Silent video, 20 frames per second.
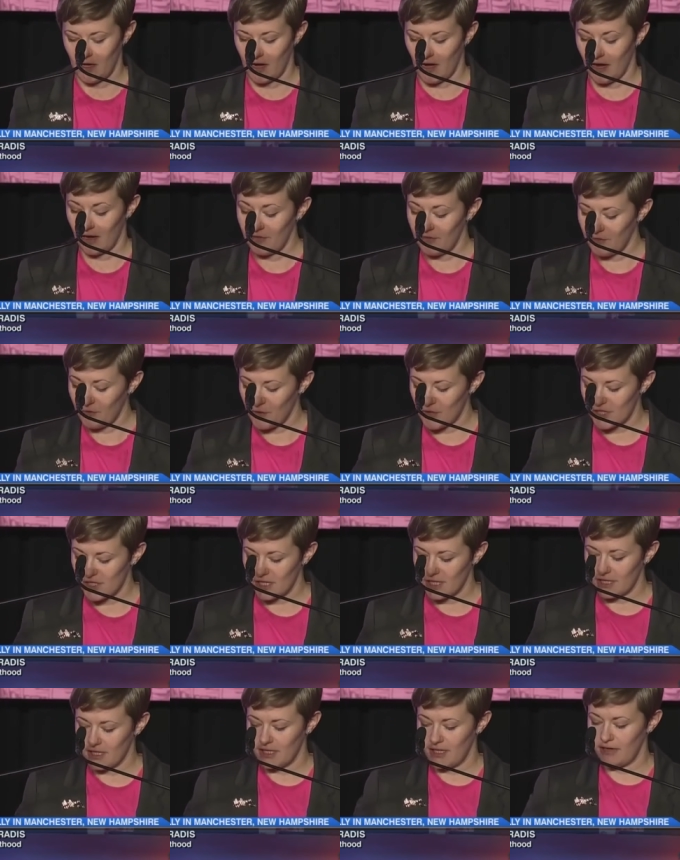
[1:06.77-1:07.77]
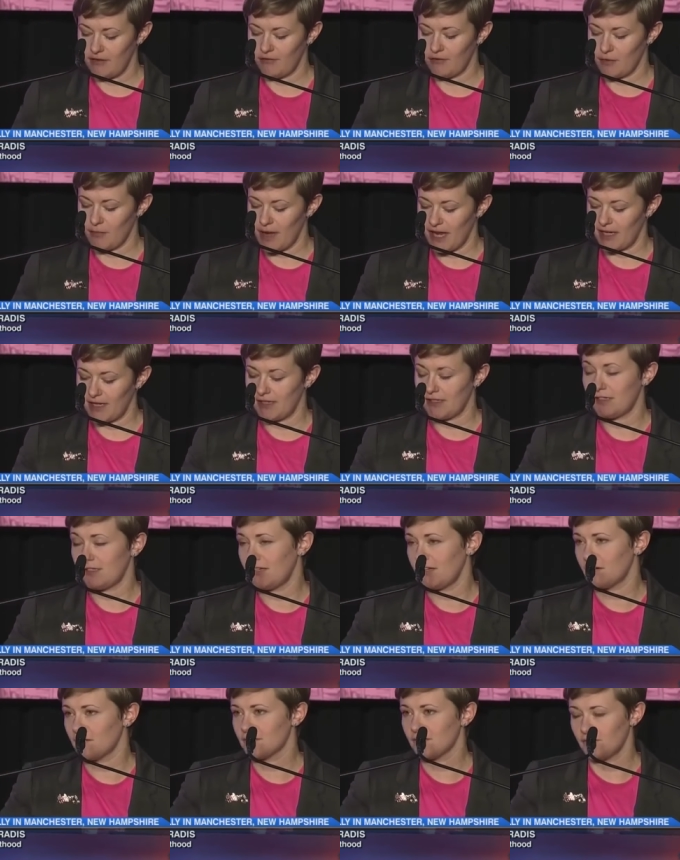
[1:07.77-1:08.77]
Unfortunately, for many
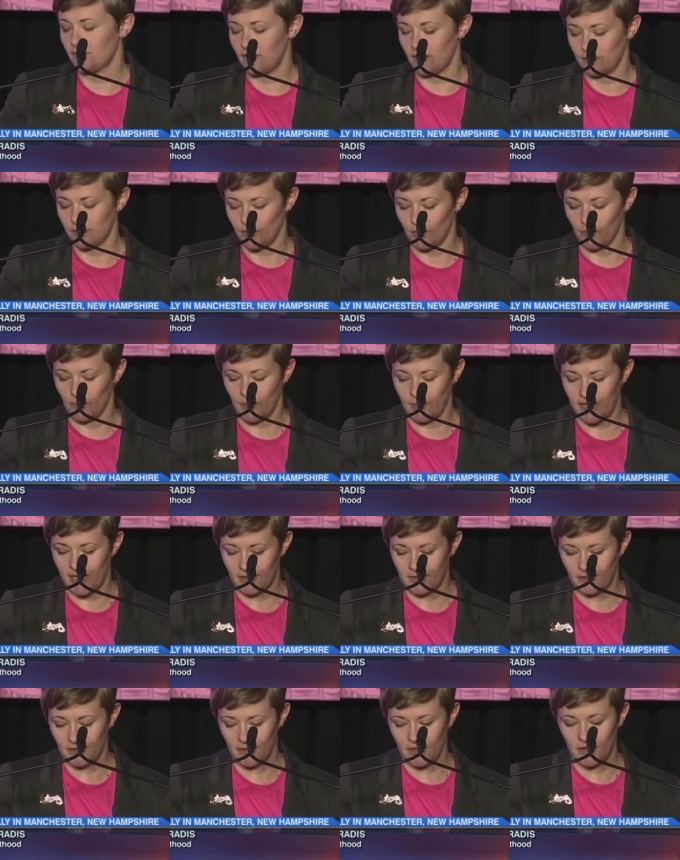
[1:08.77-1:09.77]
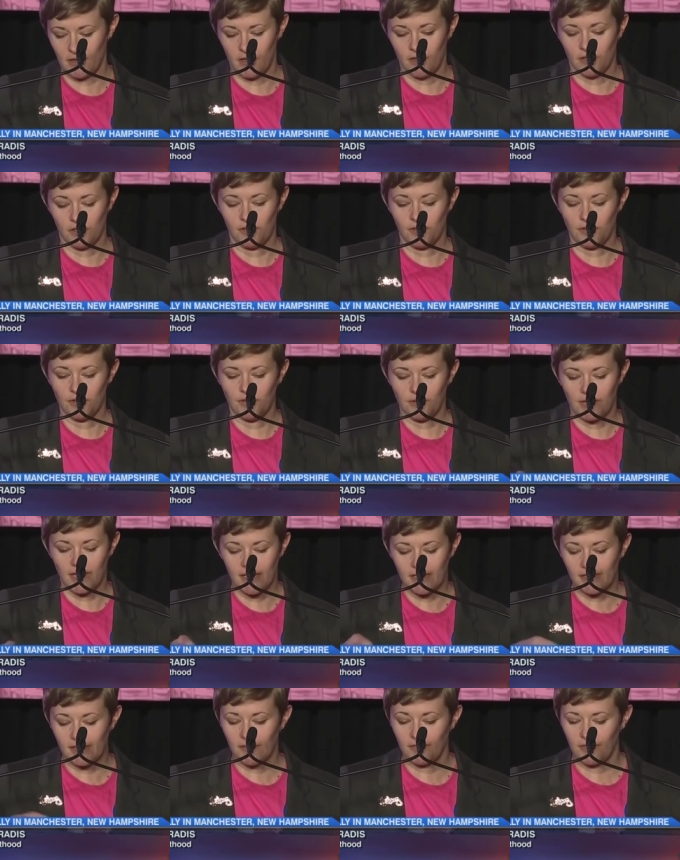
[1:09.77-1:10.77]
Seacoast, New Hampshire women, due to
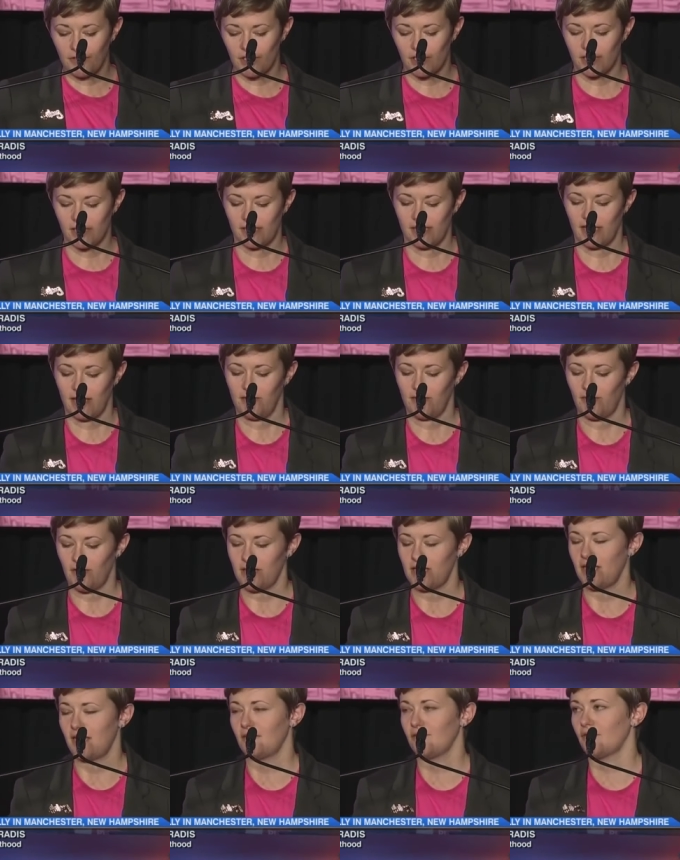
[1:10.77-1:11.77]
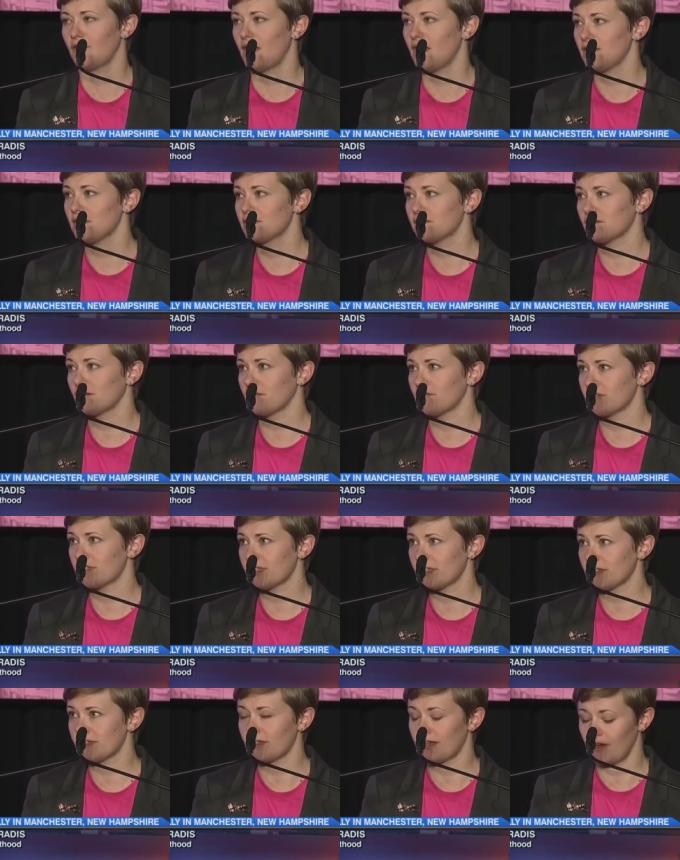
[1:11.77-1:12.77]
insufficient state funding for health
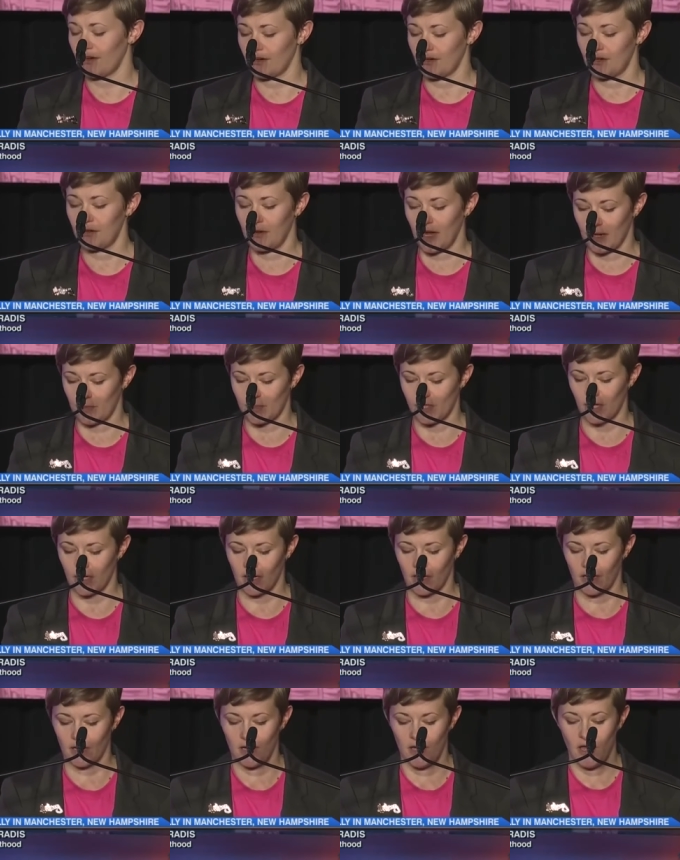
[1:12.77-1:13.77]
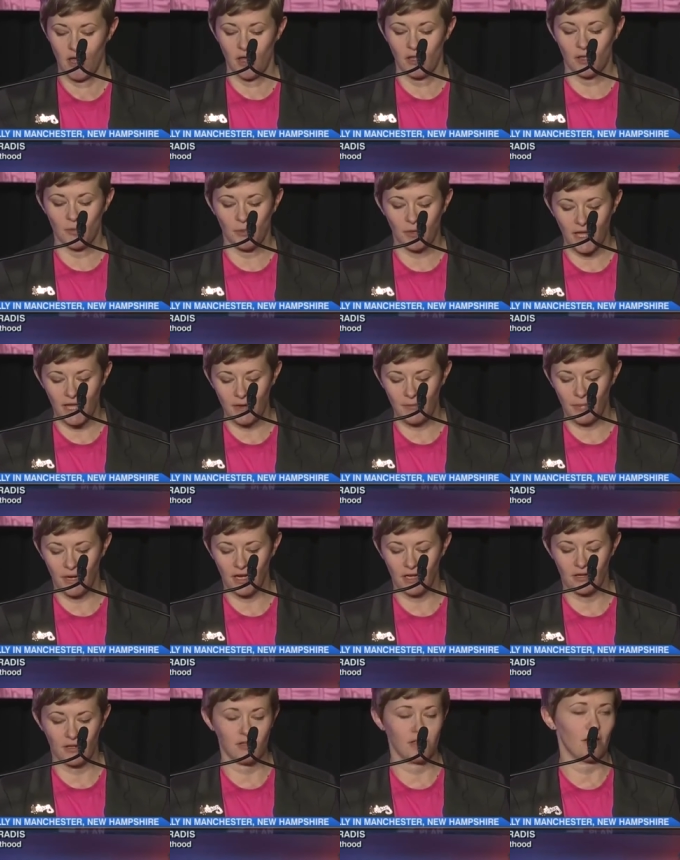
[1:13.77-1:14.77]
services here in New Hampshire, the Planned
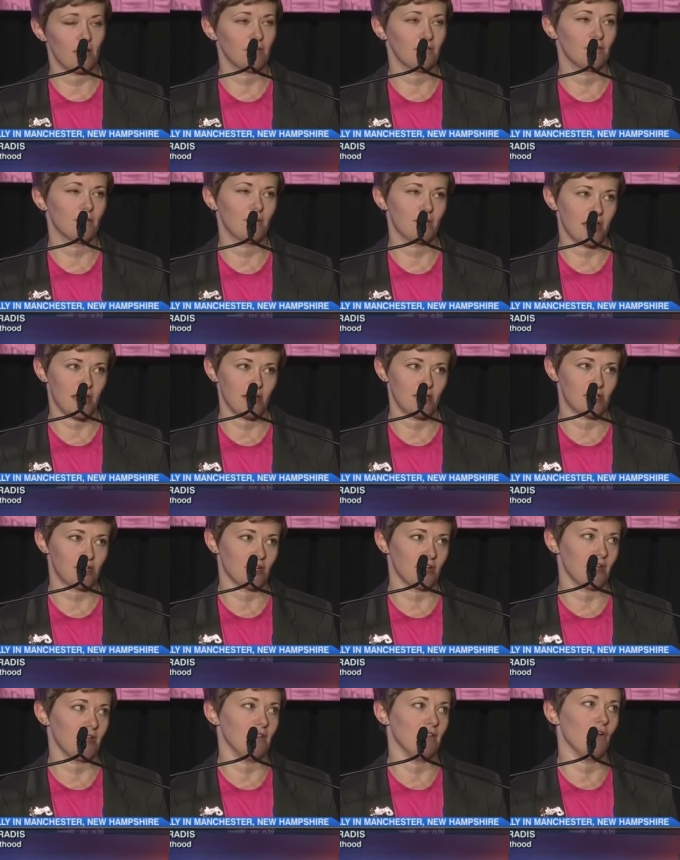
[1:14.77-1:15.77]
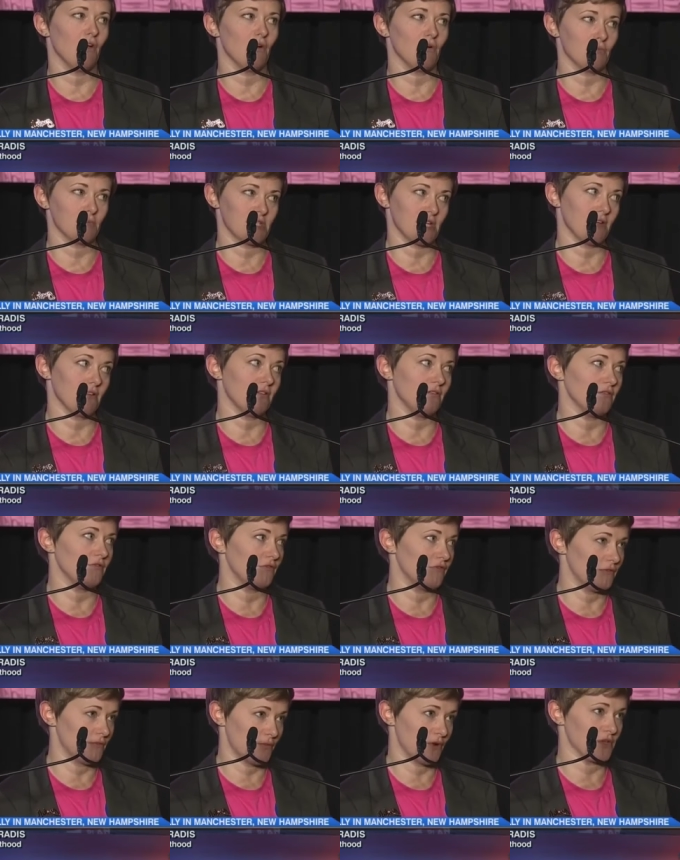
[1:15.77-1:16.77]
Parenthood location in the hometown
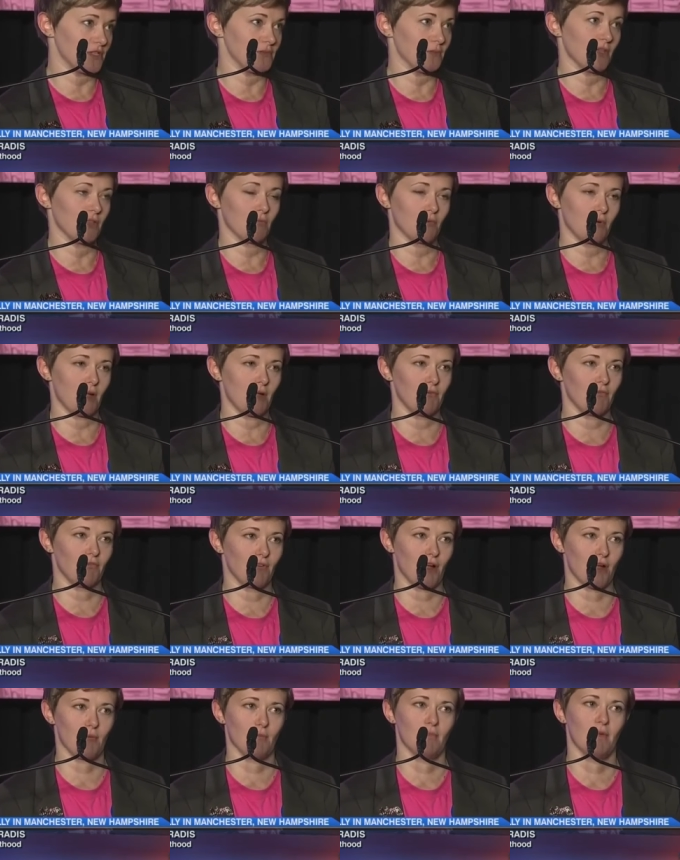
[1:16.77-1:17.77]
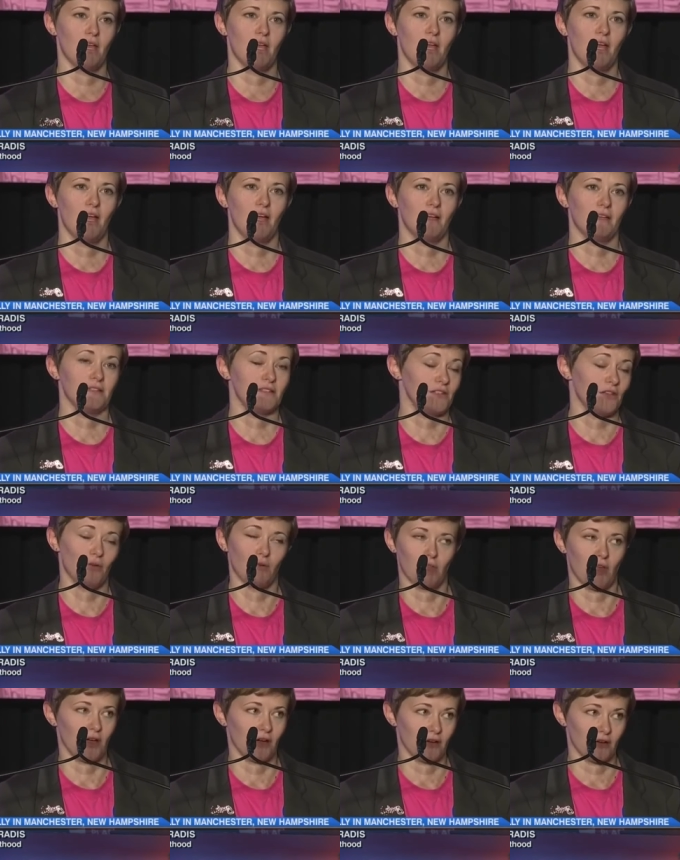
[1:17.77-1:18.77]
of Portsmouth, where I'm from, is no
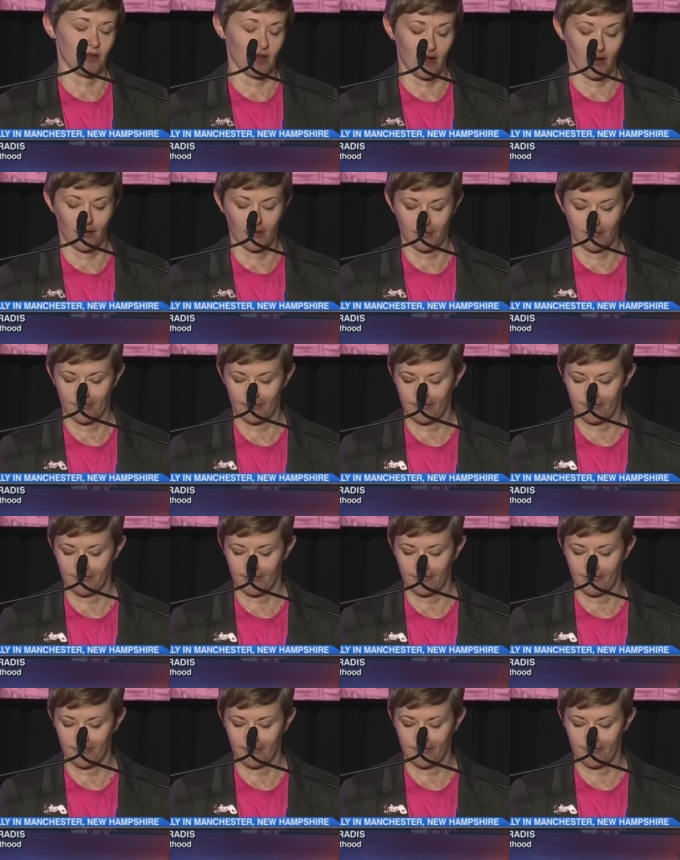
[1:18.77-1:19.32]
longer there.